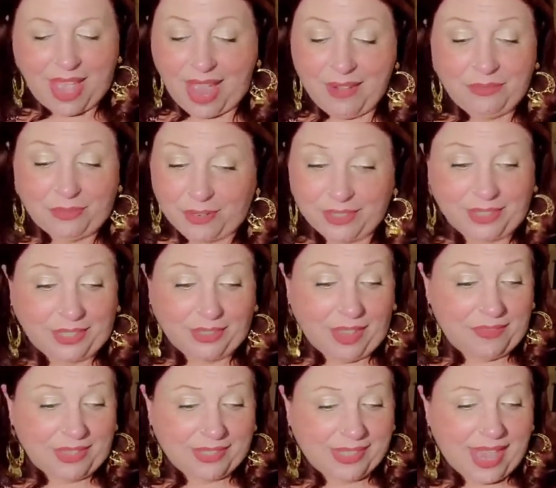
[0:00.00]
I really
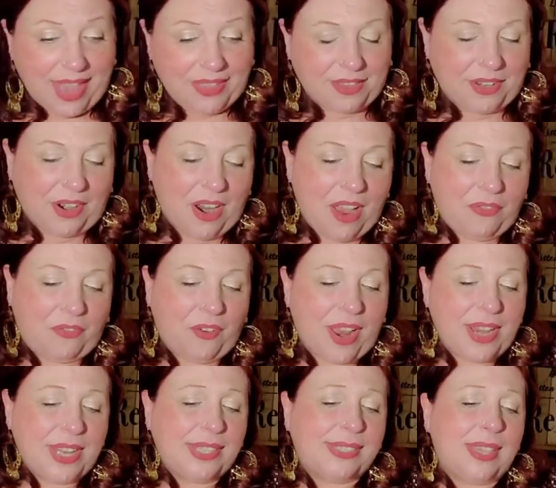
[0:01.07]
love this calendar. A
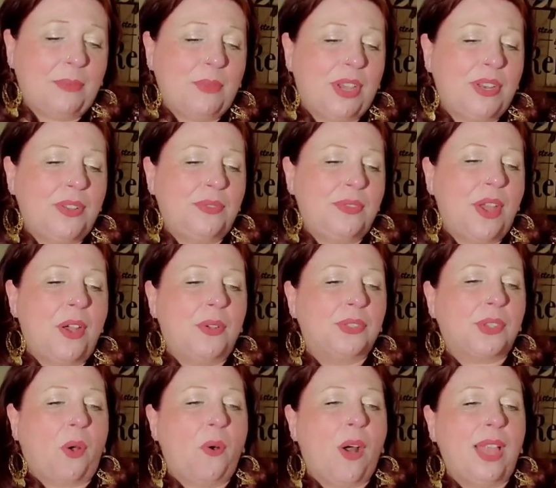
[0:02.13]
friend is someone who
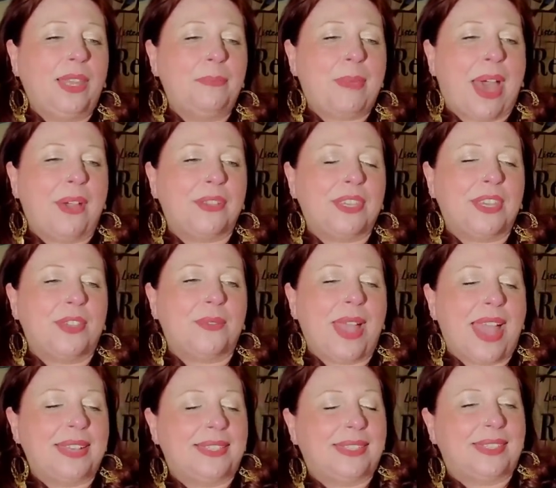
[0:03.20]
knows all about you
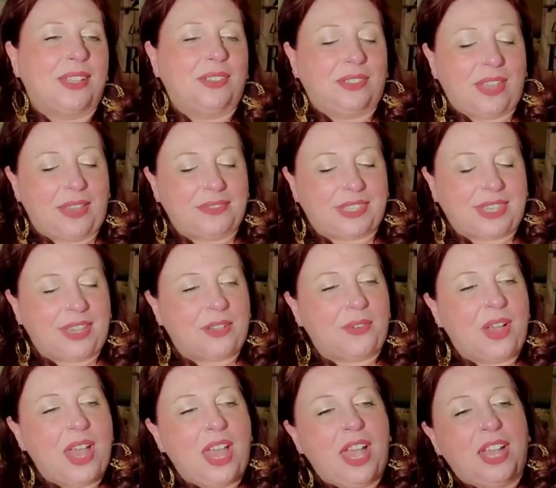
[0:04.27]
and still loves
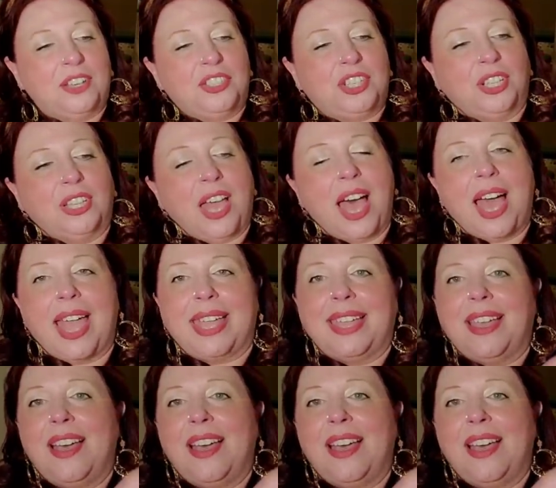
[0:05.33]
you. July.